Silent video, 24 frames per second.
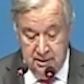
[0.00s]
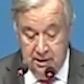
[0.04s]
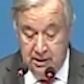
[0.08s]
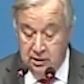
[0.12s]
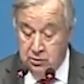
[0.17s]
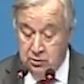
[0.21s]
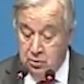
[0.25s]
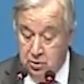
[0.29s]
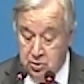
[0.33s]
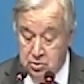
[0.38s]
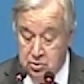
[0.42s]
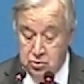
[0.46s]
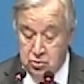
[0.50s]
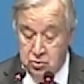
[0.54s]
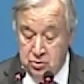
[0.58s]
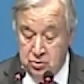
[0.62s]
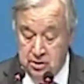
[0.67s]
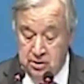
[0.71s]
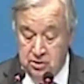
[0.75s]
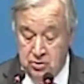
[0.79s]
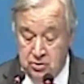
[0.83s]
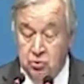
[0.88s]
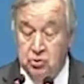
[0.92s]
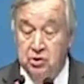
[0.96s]
And we also
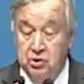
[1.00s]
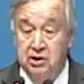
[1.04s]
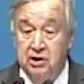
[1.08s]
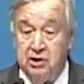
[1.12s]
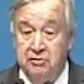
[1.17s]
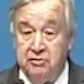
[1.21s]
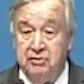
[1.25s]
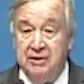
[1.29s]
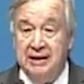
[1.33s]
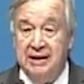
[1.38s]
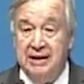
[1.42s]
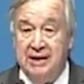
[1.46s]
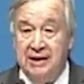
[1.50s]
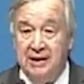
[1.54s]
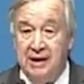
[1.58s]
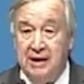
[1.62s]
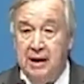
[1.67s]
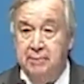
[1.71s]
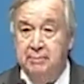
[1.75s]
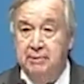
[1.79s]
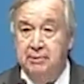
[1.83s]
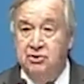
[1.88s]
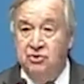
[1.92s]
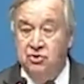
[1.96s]
need to deliver
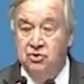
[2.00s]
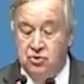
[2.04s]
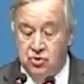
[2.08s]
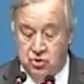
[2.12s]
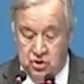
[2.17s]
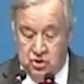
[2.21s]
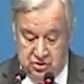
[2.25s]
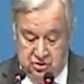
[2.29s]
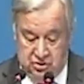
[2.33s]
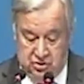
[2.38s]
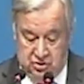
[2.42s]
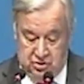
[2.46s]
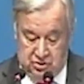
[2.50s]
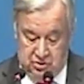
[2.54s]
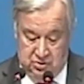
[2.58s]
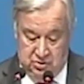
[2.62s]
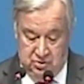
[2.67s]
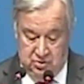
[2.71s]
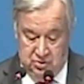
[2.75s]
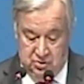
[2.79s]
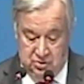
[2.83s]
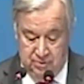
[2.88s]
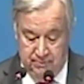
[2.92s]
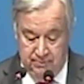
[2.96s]
climate
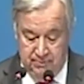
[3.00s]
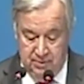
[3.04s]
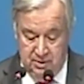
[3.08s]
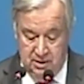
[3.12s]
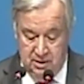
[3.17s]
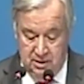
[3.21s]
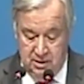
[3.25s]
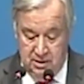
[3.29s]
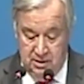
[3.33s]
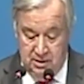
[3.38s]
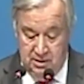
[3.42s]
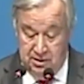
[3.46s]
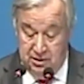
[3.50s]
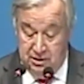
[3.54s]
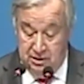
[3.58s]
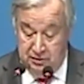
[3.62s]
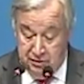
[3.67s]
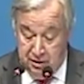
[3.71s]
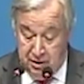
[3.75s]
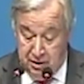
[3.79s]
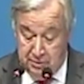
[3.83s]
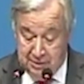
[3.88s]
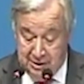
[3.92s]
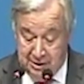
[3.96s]
justice.
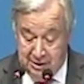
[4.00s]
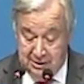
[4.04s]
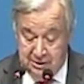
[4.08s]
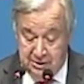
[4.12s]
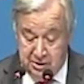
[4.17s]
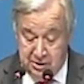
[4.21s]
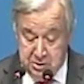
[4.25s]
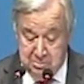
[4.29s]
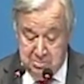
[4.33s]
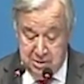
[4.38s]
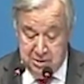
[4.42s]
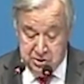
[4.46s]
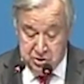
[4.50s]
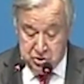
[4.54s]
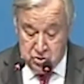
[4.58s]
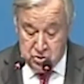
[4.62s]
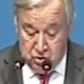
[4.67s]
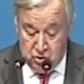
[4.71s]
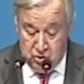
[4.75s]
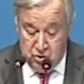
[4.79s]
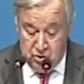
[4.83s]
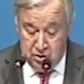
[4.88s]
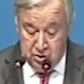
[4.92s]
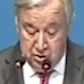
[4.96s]
Developed countries
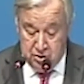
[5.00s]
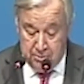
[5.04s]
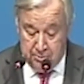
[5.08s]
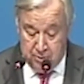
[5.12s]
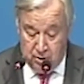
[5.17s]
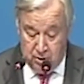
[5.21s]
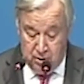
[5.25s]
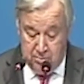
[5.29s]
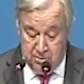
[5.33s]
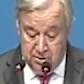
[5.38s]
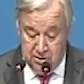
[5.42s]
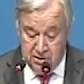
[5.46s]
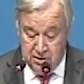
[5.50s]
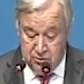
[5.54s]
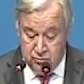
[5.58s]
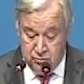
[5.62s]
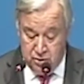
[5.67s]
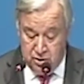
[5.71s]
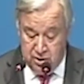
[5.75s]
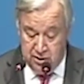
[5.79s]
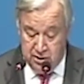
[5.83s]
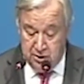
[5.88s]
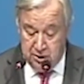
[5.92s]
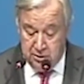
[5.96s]
must honor the promise of
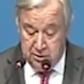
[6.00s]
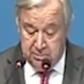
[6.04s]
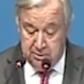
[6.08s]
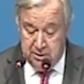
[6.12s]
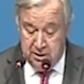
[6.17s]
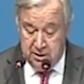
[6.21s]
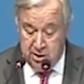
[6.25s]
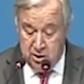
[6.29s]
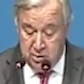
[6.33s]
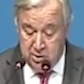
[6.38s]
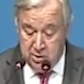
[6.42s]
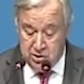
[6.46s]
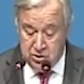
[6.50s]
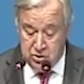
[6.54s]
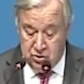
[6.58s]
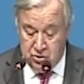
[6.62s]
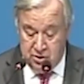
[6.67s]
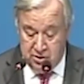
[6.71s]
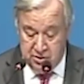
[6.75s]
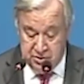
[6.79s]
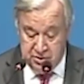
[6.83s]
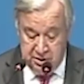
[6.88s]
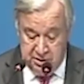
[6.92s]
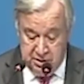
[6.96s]
$100 billion
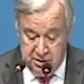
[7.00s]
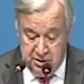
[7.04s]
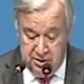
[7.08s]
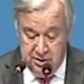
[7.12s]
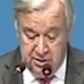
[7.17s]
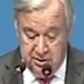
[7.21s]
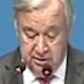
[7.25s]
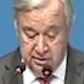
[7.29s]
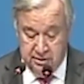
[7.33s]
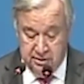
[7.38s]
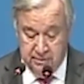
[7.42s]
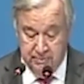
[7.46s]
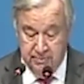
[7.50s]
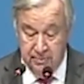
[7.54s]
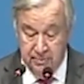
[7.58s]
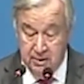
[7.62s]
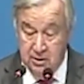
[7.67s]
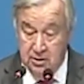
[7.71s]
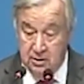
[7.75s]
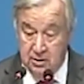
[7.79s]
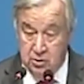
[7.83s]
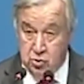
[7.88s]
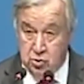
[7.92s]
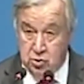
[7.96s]
a year
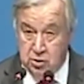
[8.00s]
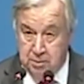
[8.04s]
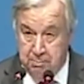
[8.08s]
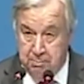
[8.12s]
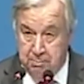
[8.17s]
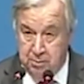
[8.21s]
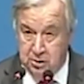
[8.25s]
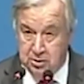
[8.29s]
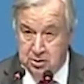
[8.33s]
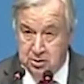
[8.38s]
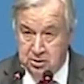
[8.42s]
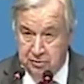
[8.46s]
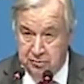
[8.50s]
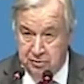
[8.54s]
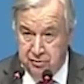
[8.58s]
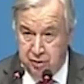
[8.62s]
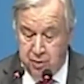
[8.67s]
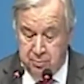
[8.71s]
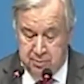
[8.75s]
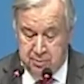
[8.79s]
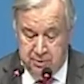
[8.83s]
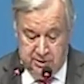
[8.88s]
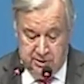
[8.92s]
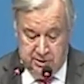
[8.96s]
to support
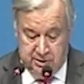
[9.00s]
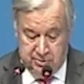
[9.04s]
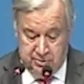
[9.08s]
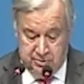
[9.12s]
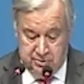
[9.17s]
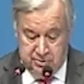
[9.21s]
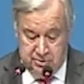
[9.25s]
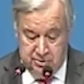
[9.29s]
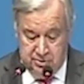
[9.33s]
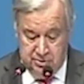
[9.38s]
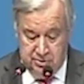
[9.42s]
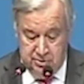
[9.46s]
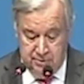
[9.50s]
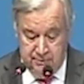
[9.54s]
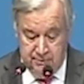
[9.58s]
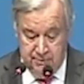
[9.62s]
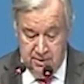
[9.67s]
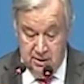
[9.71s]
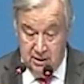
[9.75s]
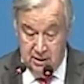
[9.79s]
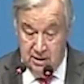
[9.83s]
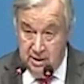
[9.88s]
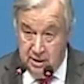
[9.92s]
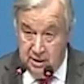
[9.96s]
developing countries
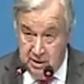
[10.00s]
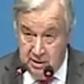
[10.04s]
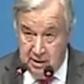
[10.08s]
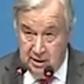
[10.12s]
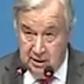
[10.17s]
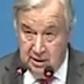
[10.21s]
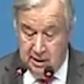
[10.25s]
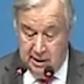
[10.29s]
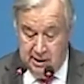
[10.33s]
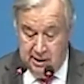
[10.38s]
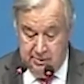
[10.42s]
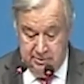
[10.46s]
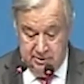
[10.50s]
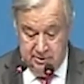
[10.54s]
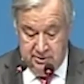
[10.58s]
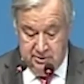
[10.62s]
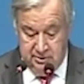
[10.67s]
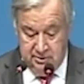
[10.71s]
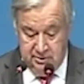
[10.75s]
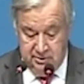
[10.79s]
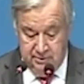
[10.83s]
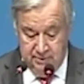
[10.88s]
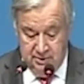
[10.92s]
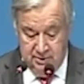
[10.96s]
in
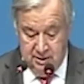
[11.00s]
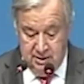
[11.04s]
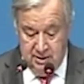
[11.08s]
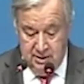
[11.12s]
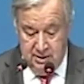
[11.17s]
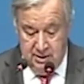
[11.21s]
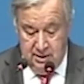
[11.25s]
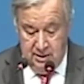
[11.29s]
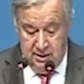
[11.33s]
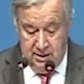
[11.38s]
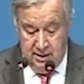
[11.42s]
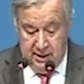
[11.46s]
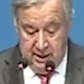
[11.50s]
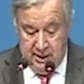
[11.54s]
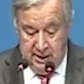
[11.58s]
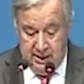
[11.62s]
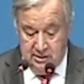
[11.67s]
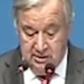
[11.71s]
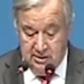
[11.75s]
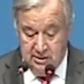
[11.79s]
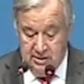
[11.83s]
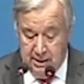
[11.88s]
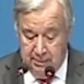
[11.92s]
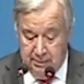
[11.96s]
climate,
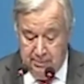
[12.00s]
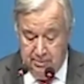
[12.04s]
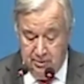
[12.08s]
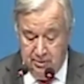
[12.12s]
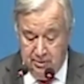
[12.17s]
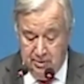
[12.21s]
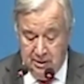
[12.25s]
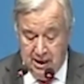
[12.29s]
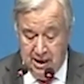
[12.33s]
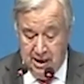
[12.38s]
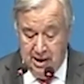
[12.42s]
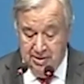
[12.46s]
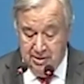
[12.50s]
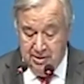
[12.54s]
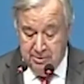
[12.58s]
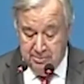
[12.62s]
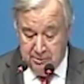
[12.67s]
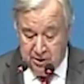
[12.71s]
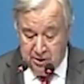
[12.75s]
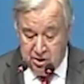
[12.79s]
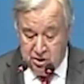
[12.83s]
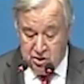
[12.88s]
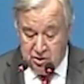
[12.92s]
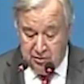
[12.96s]
and double
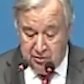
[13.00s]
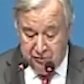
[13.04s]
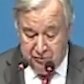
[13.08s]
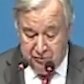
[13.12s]
adaptation